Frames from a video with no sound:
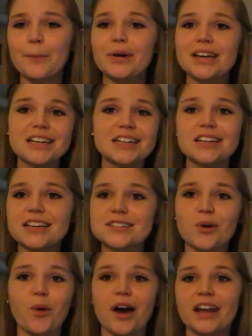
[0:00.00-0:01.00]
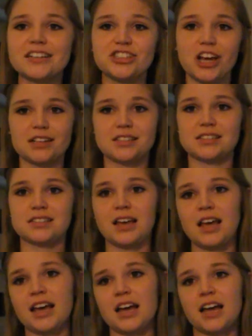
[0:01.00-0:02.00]
But he doesn't want to just
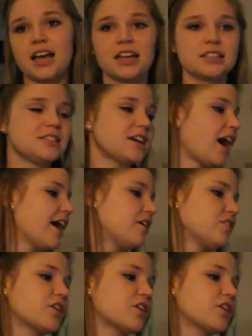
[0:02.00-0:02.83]
die